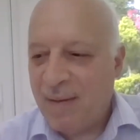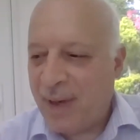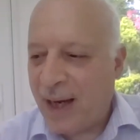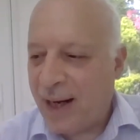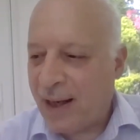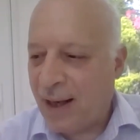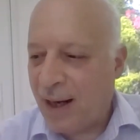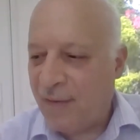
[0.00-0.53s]

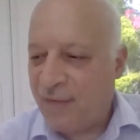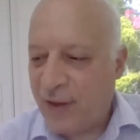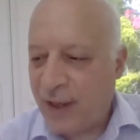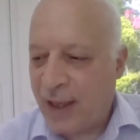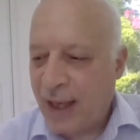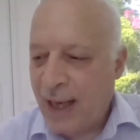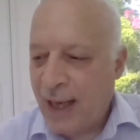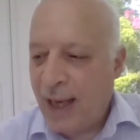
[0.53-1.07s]
Barakallah
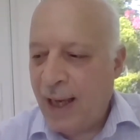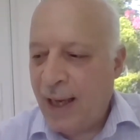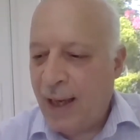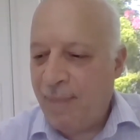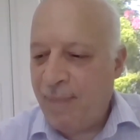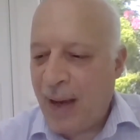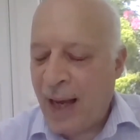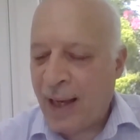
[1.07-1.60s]
fi.
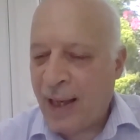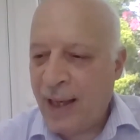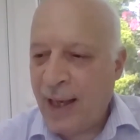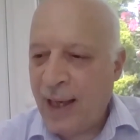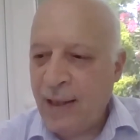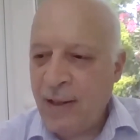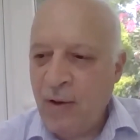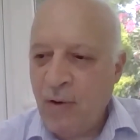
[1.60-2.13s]

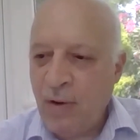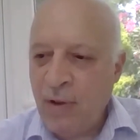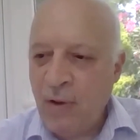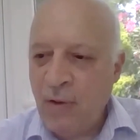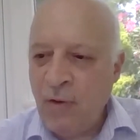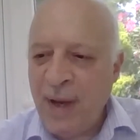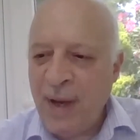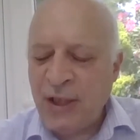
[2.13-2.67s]

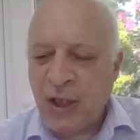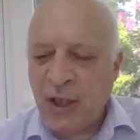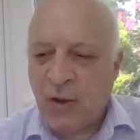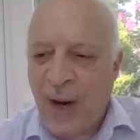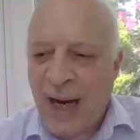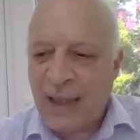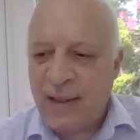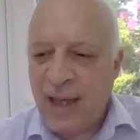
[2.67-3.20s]
You mentioned
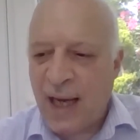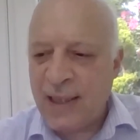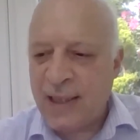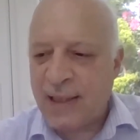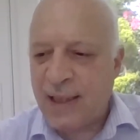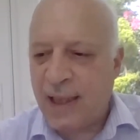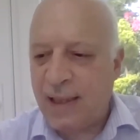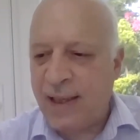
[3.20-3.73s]
quite
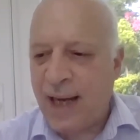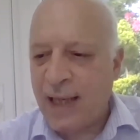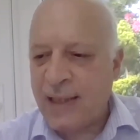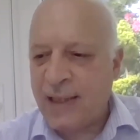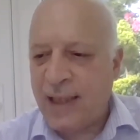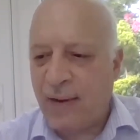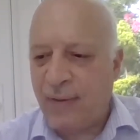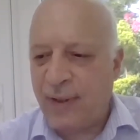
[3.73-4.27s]

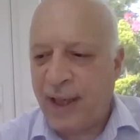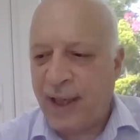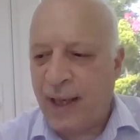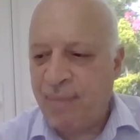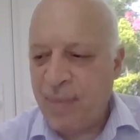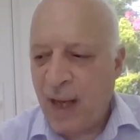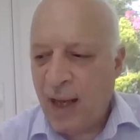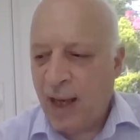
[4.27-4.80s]
nicely on
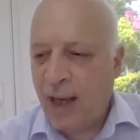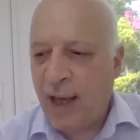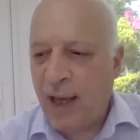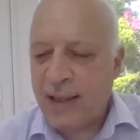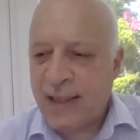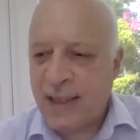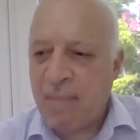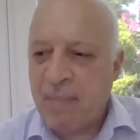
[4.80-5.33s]
the
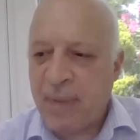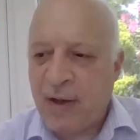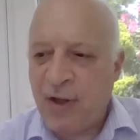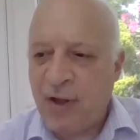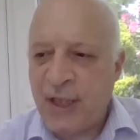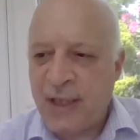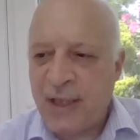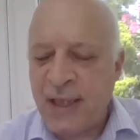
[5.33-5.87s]
some
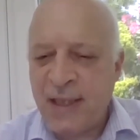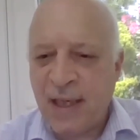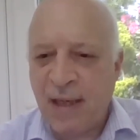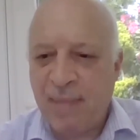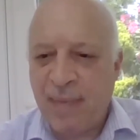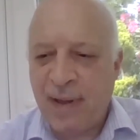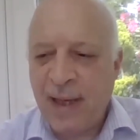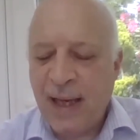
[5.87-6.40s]

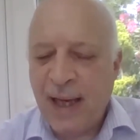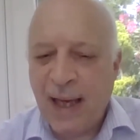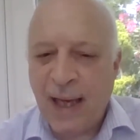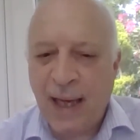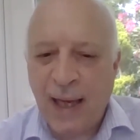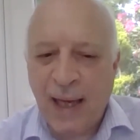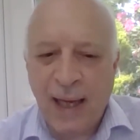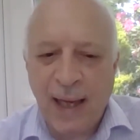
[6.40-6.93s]
criticism
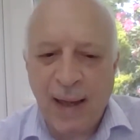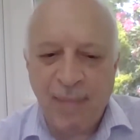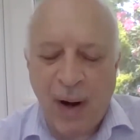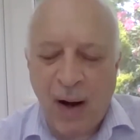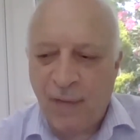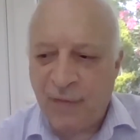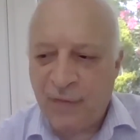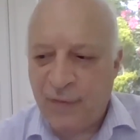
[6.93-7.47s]

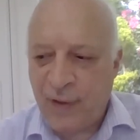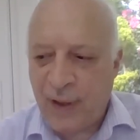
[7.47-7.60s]
of